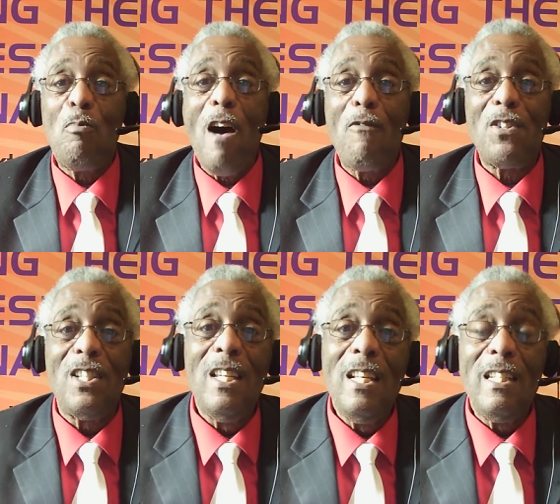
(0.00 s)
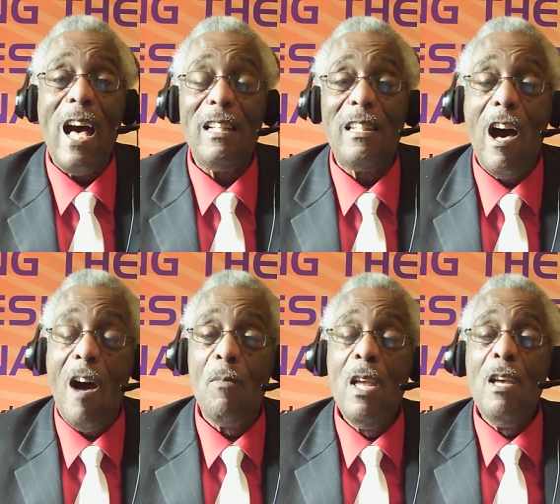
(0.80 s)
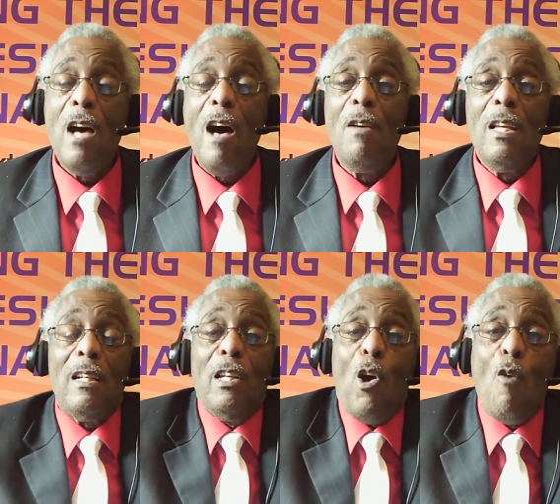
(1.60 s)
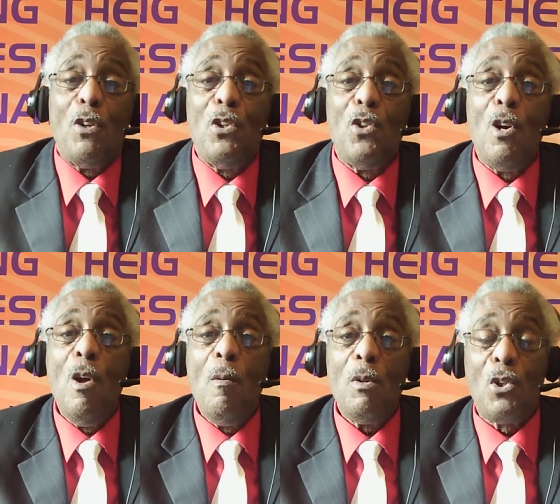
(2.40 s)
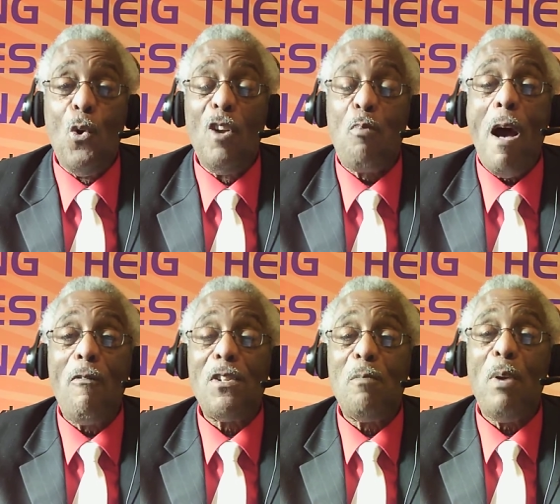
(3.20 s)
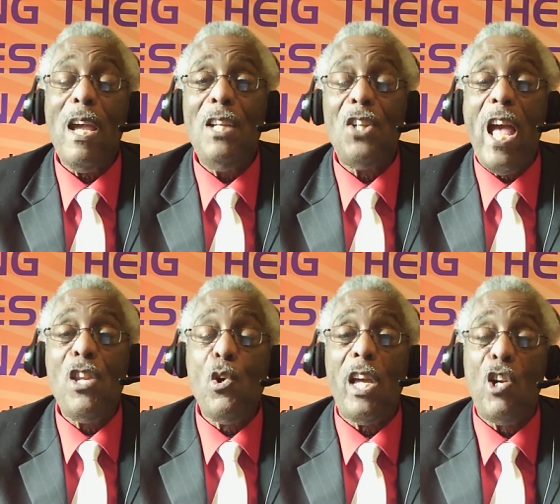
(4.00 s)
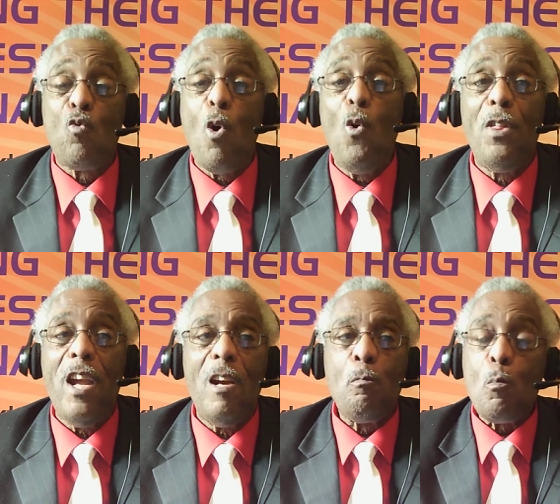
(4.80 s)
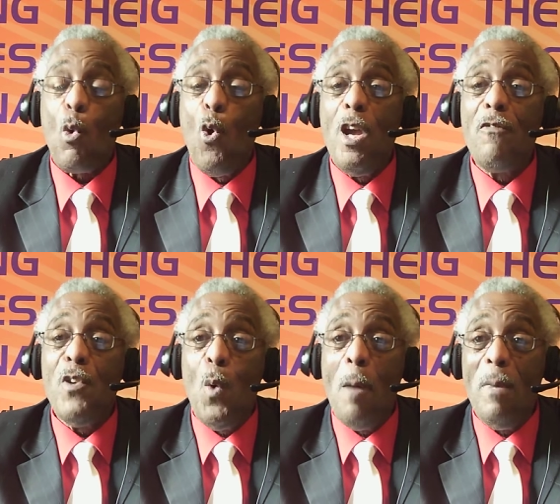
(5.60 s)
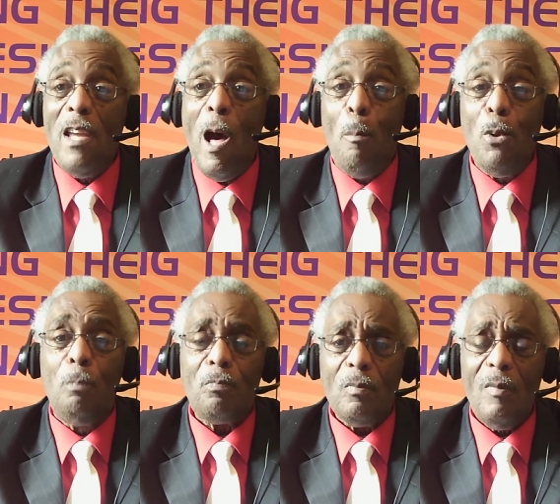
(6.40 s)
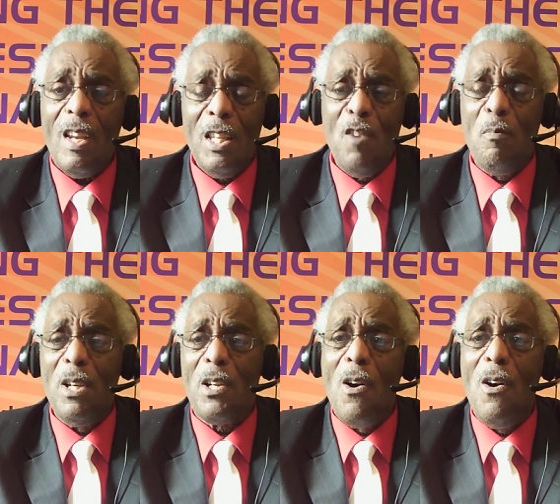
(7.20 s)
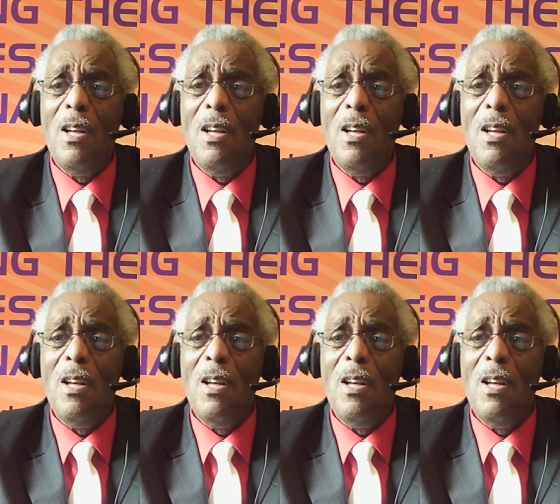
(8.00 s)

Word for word: for yourself. You can learn how to hear God's voice daily regularly and how to stay in His presence.